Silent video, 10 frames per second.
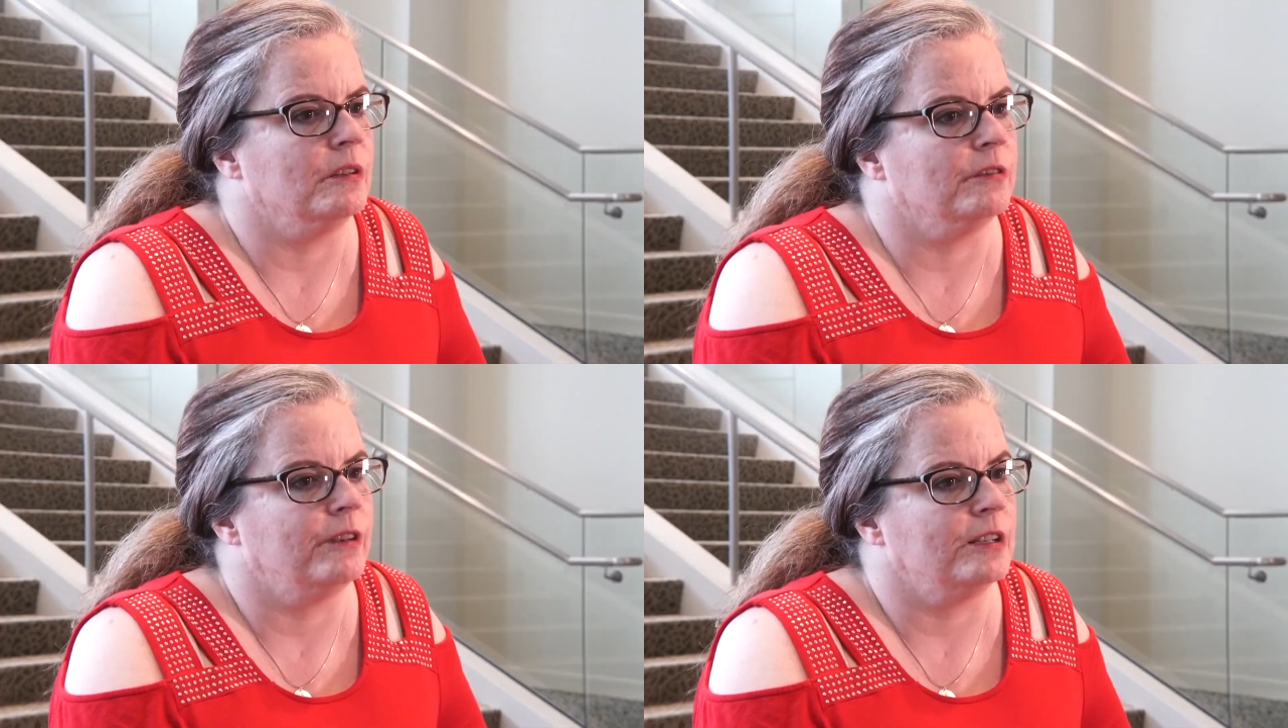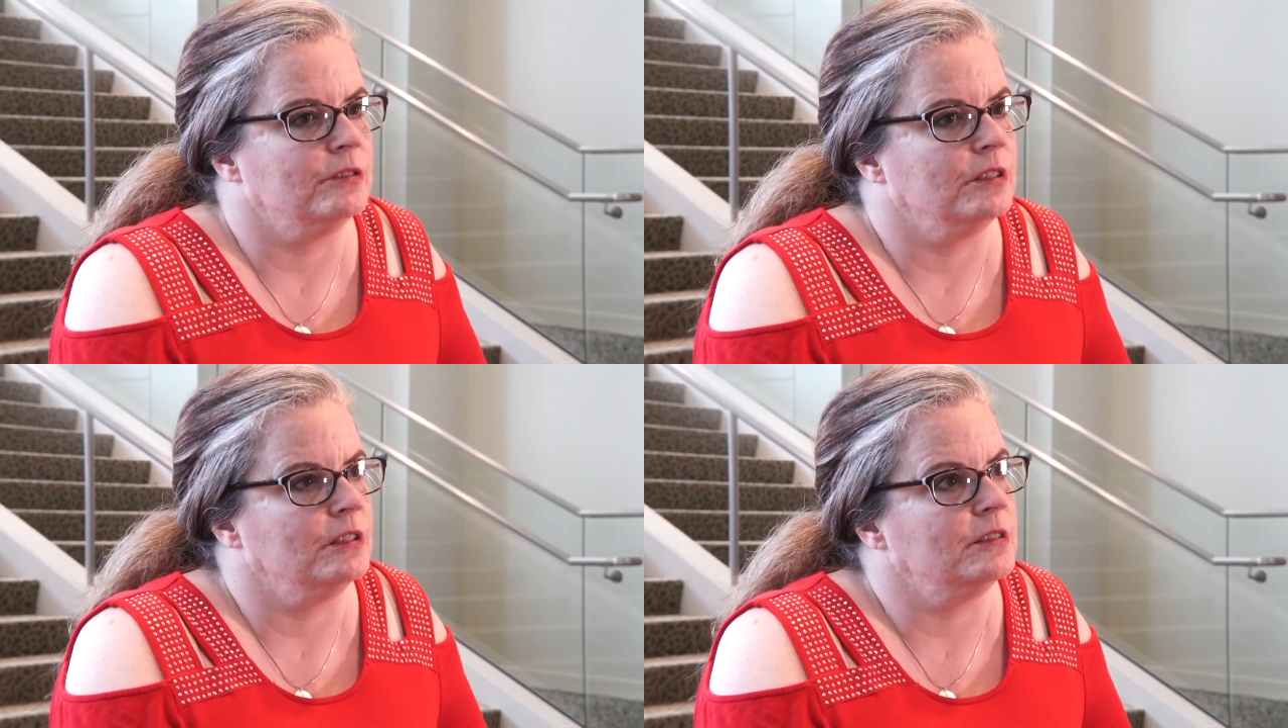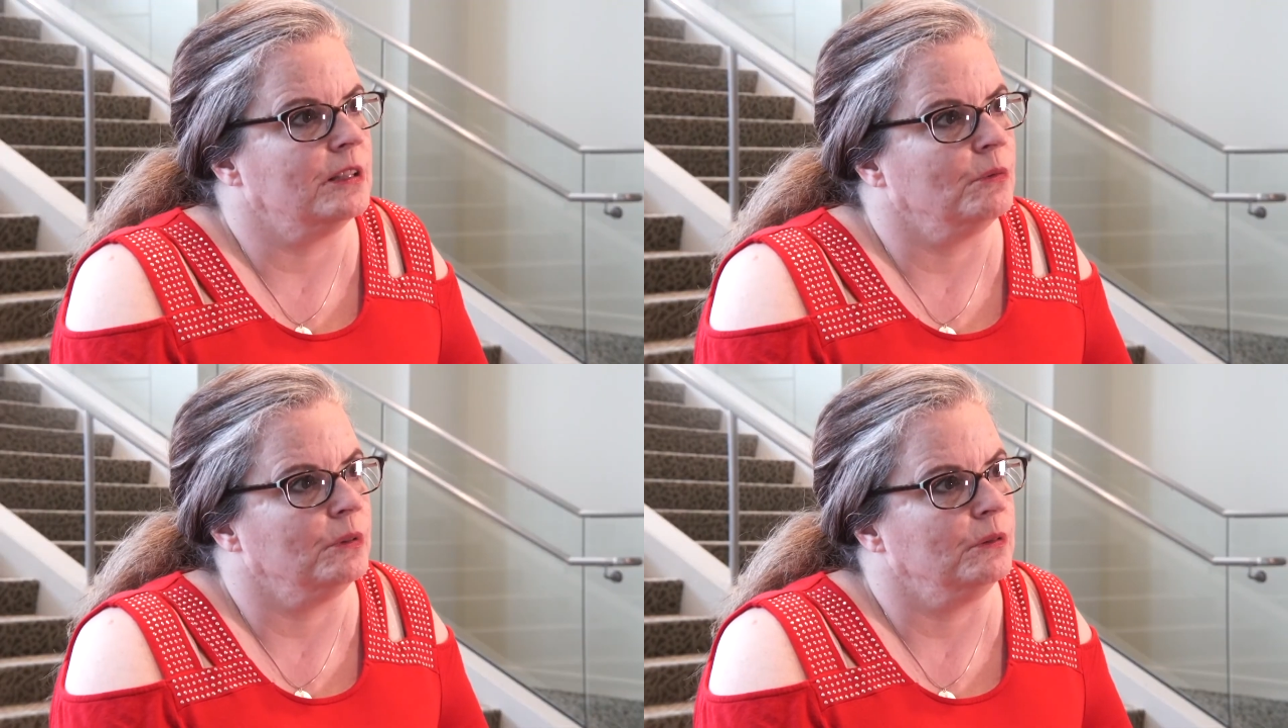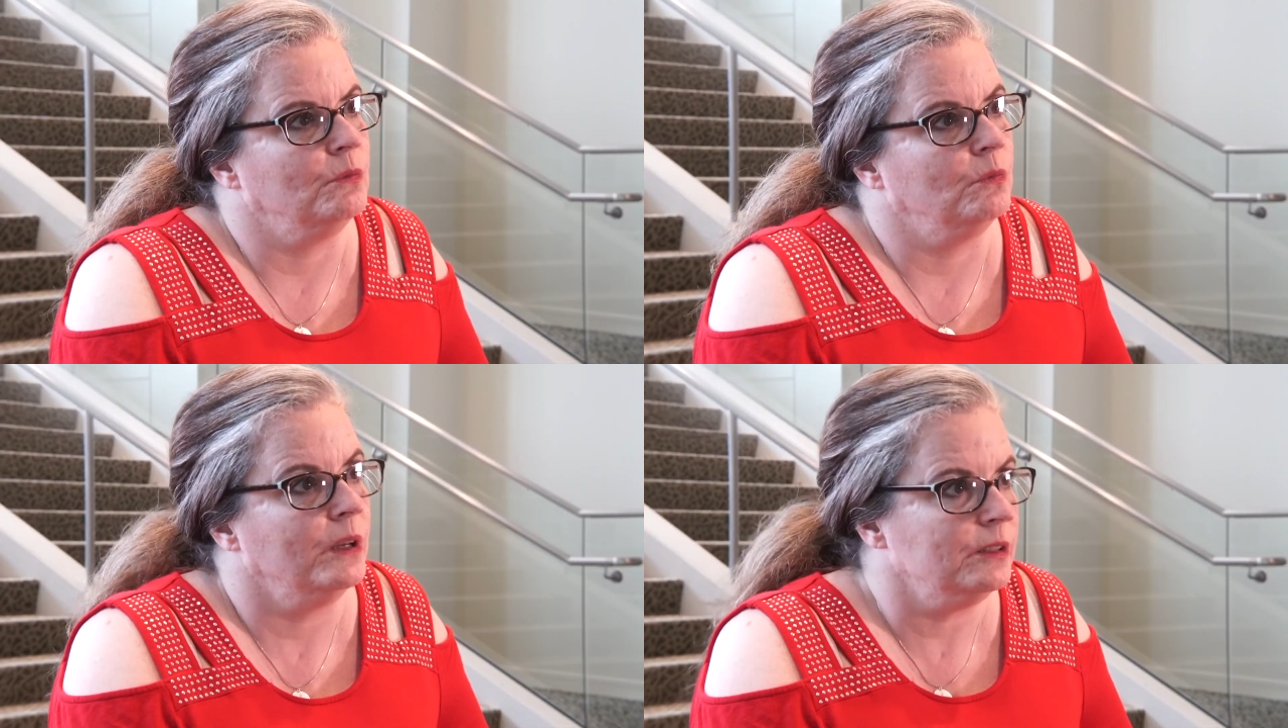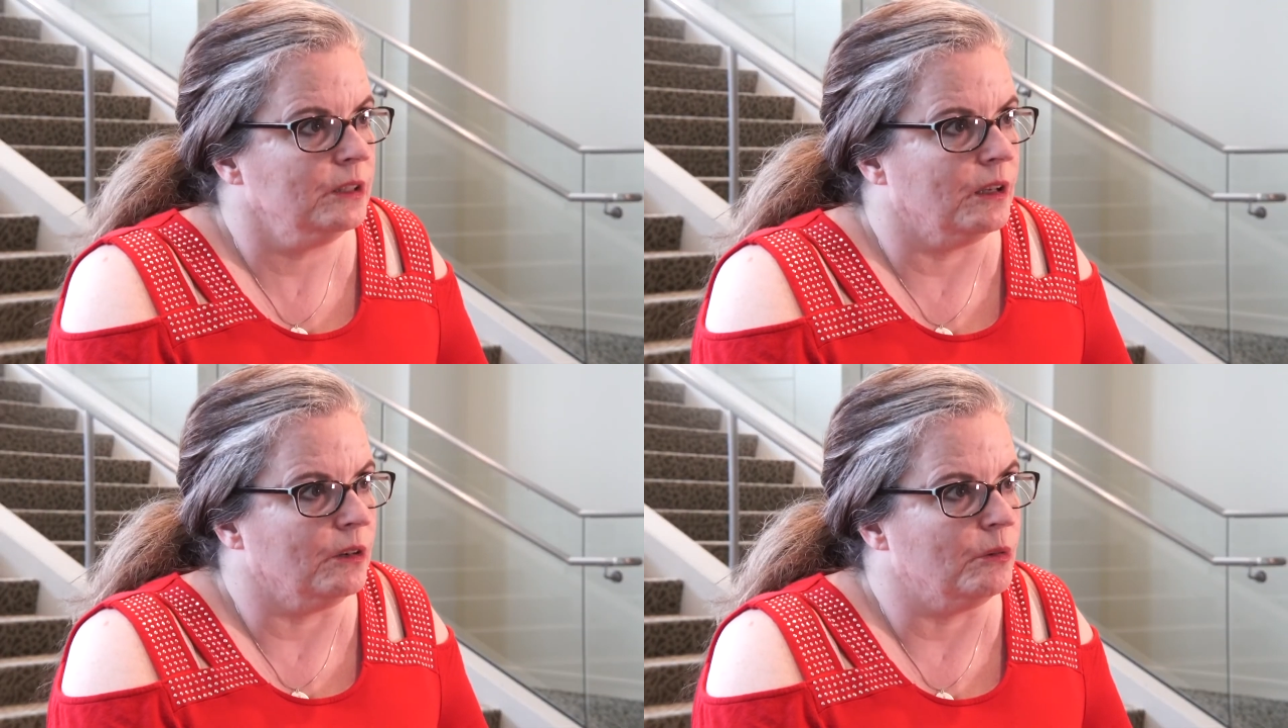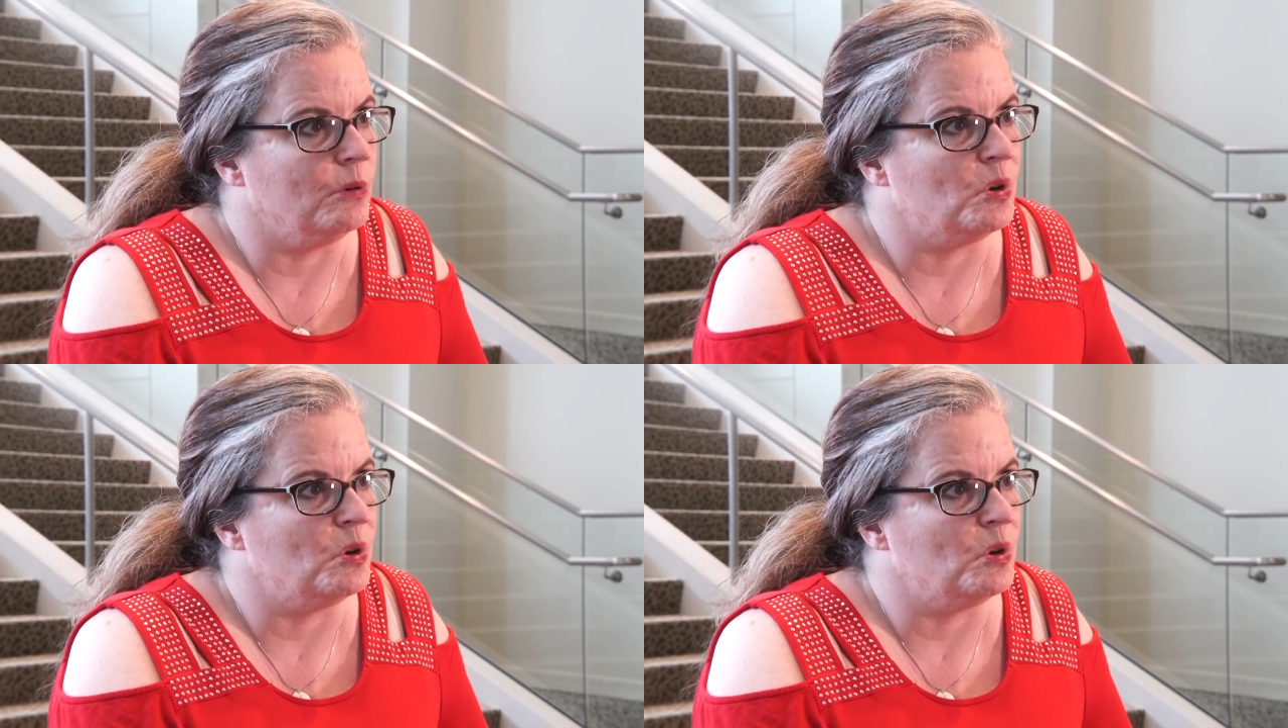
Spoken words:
There are foster kids that would want to go,